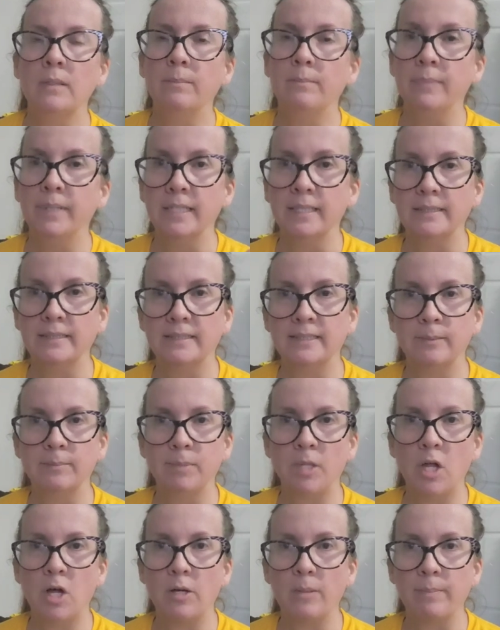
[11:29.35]
Big
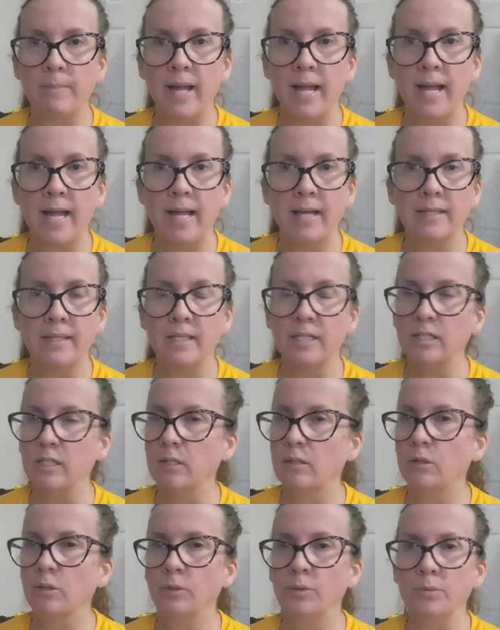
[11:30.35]
Ziploc bag that
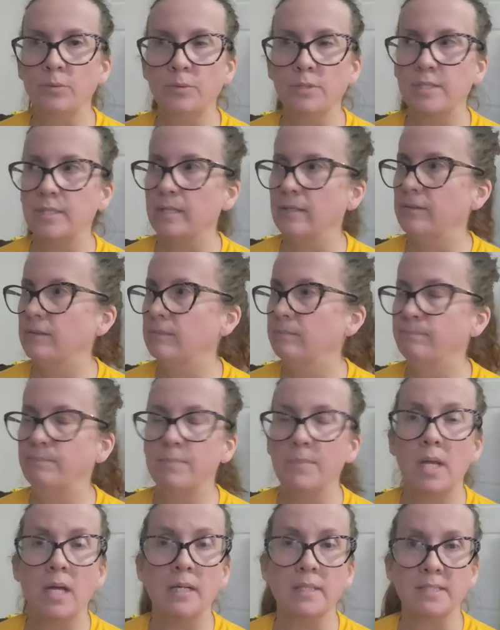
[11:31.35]
includes
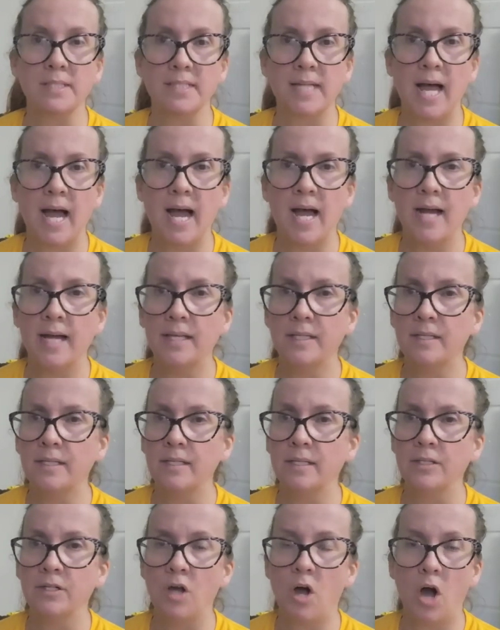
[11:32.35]
a side
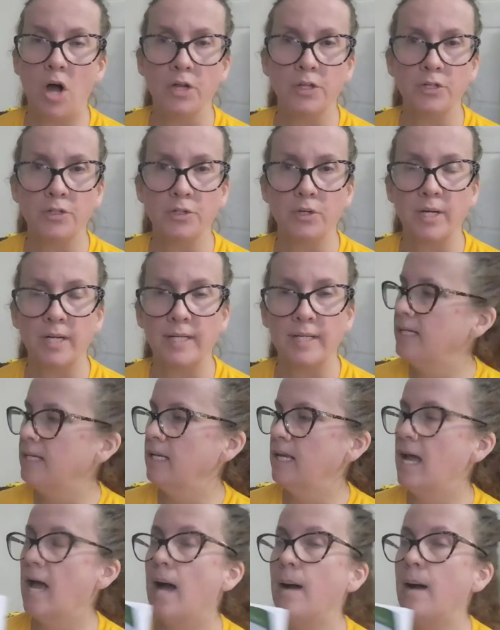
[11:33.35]
and entree.